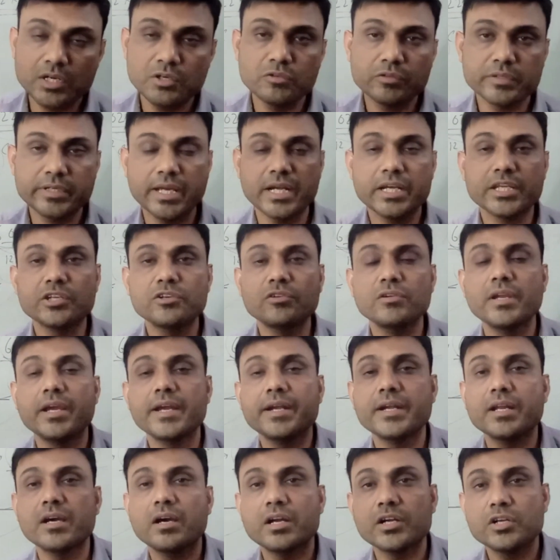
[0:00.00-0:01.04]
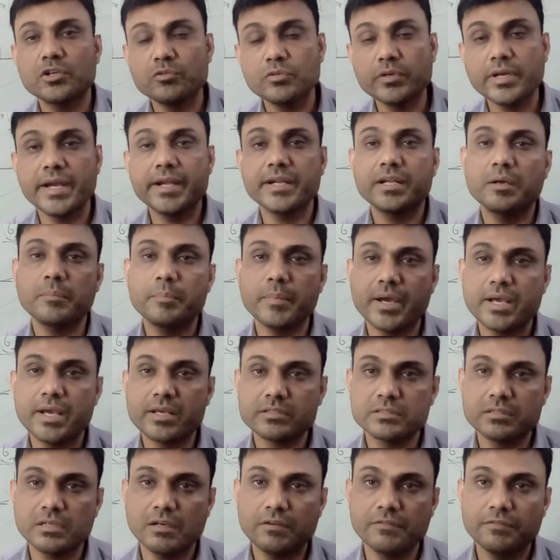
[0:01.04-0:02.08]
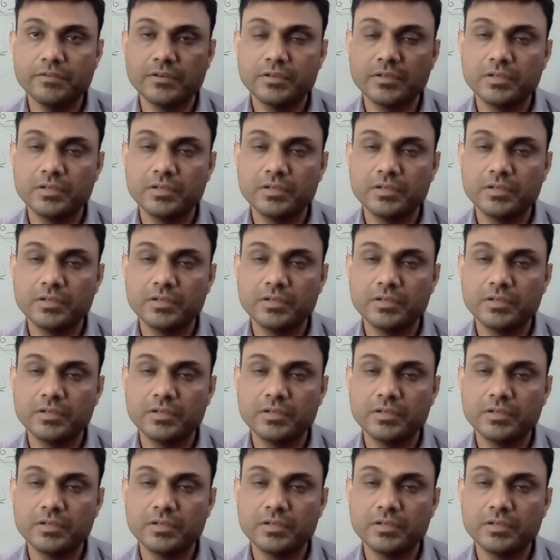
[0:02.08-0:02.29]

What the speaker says: to calculate or to get a mass of